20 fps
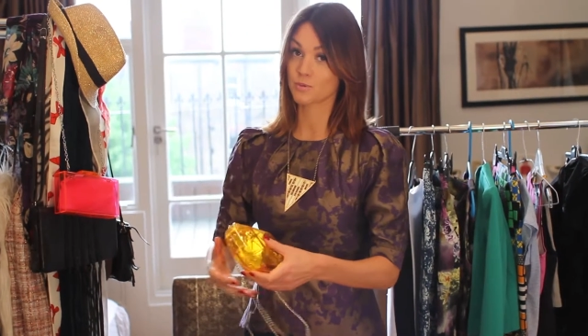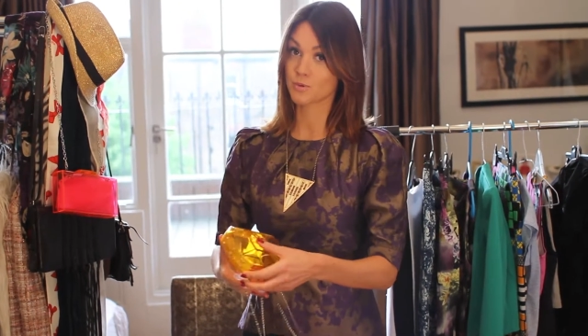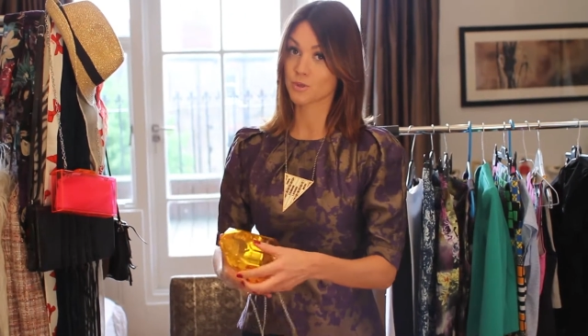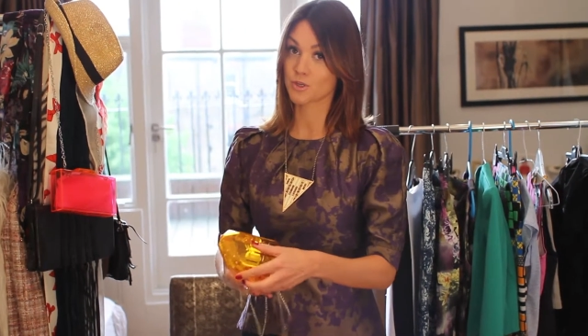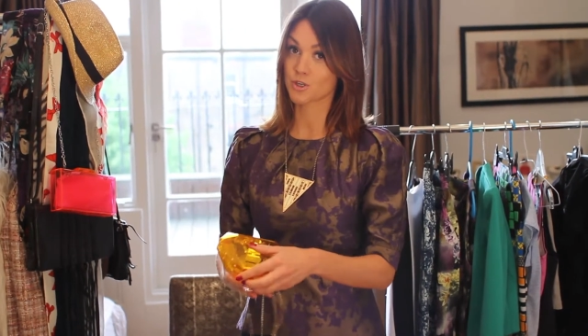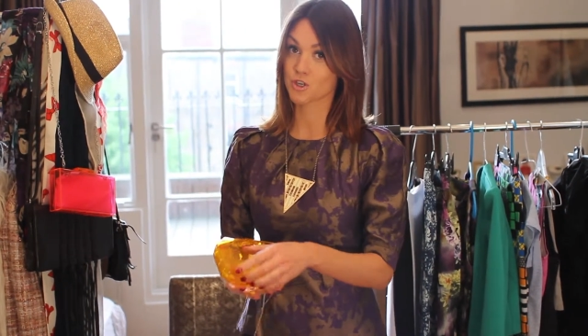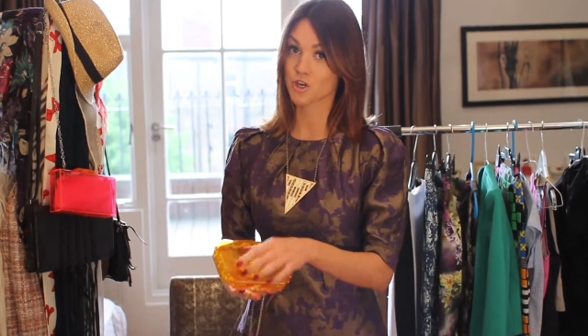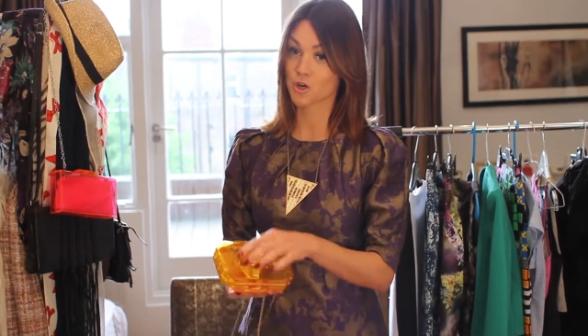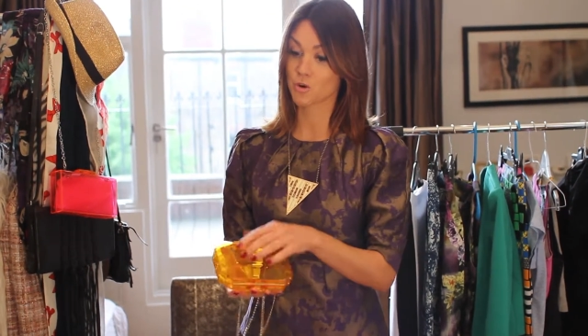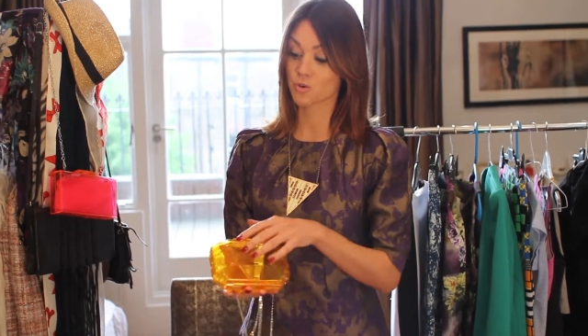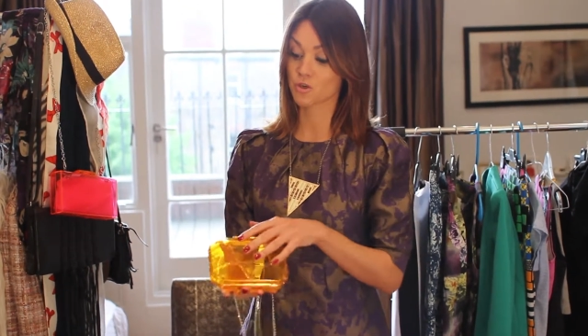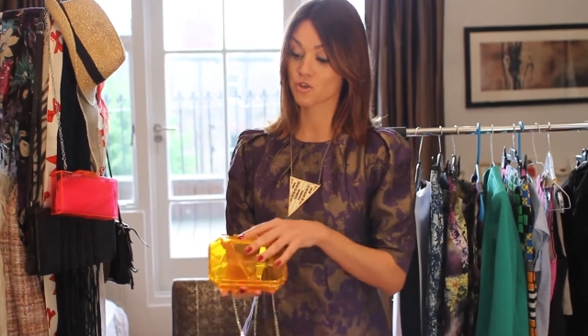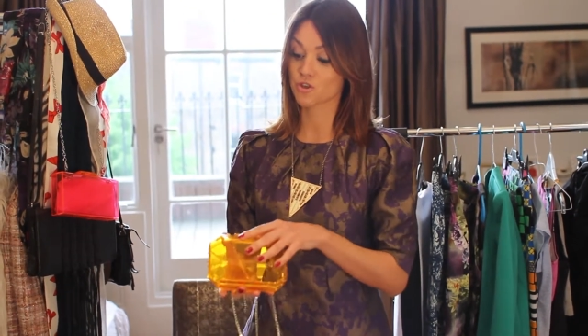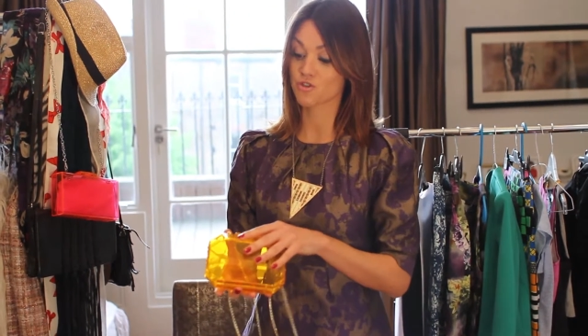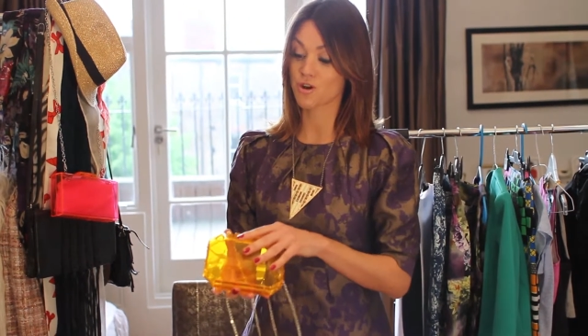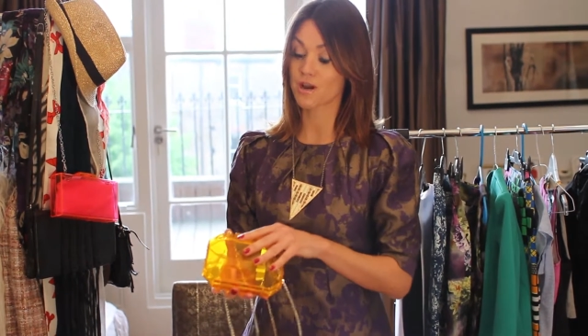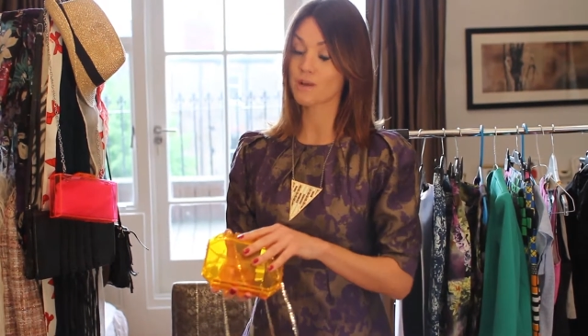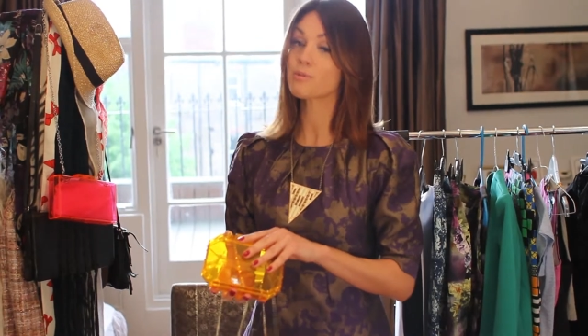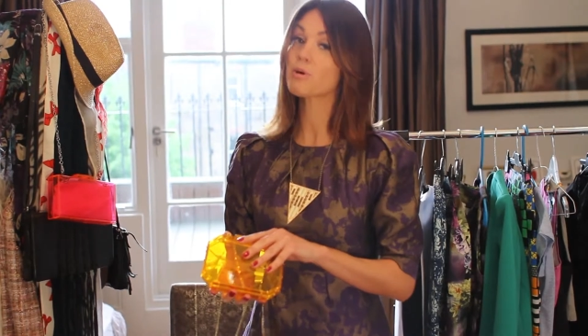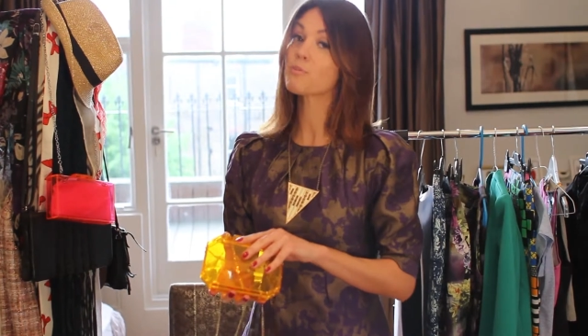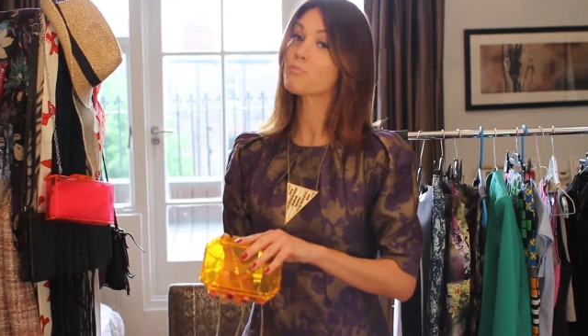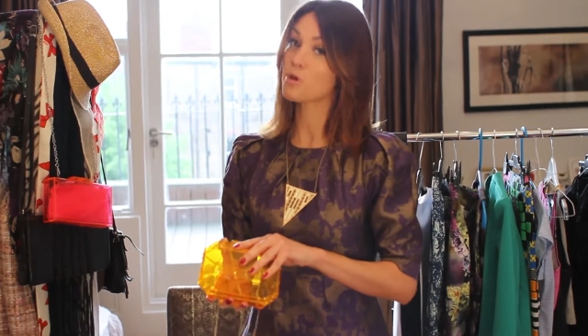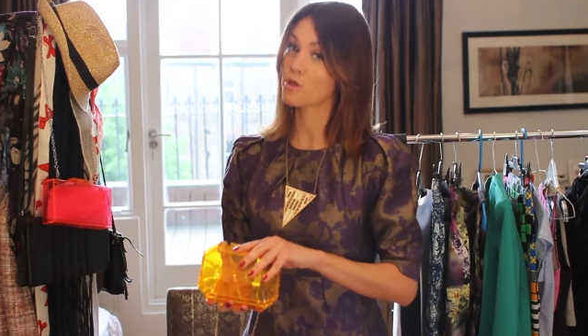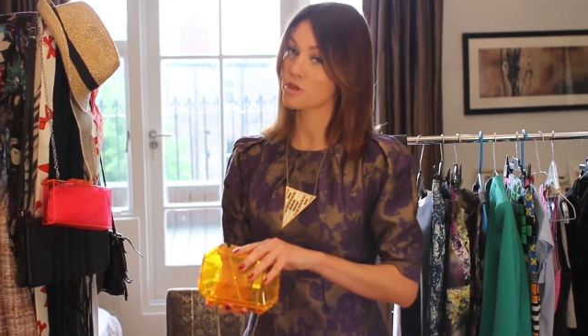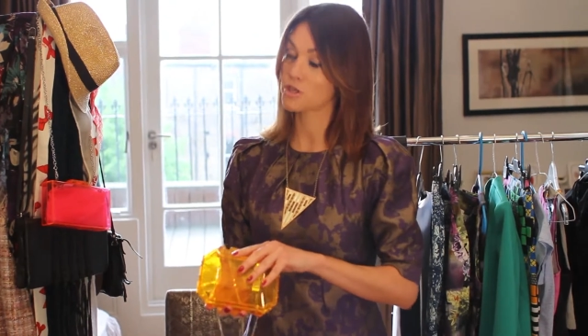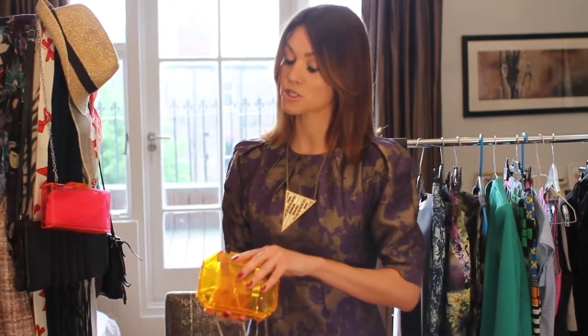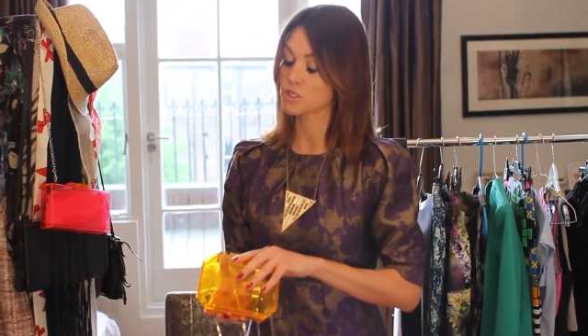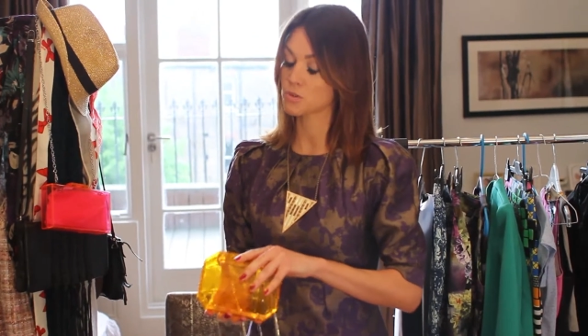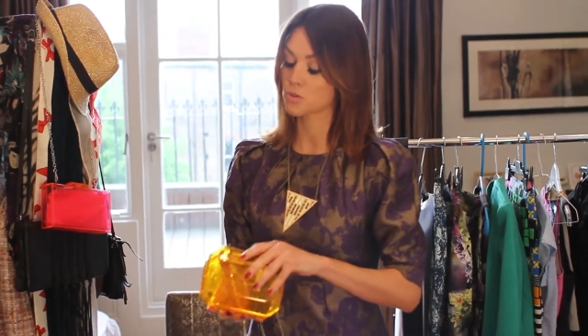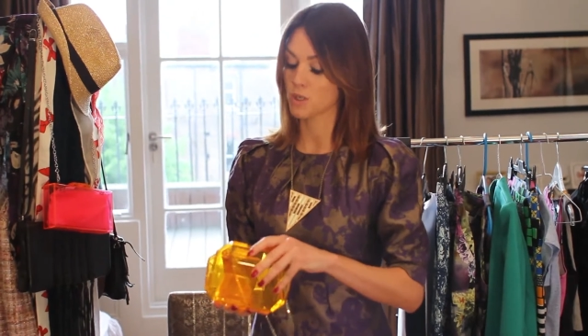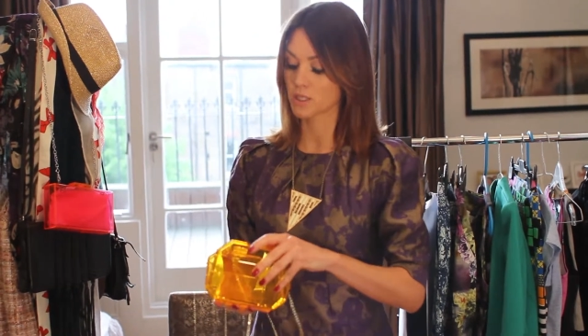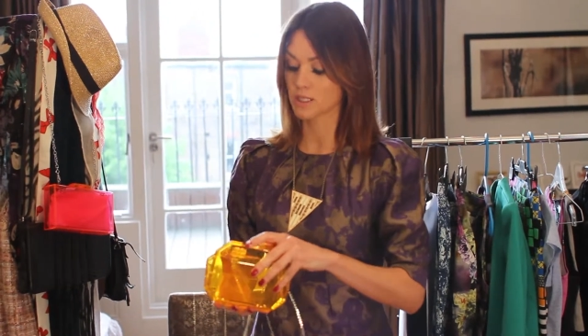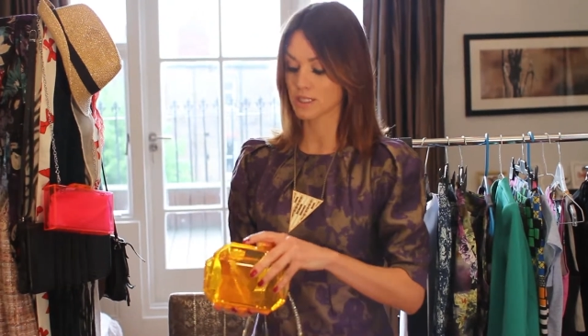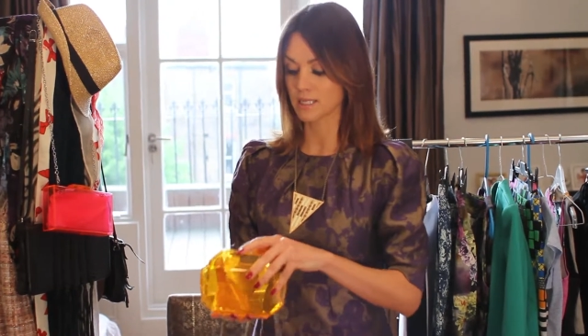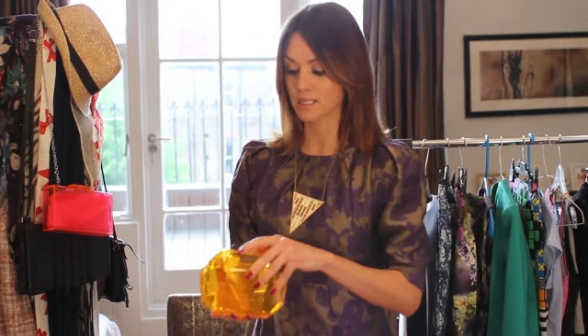with a shoulder strap, but this one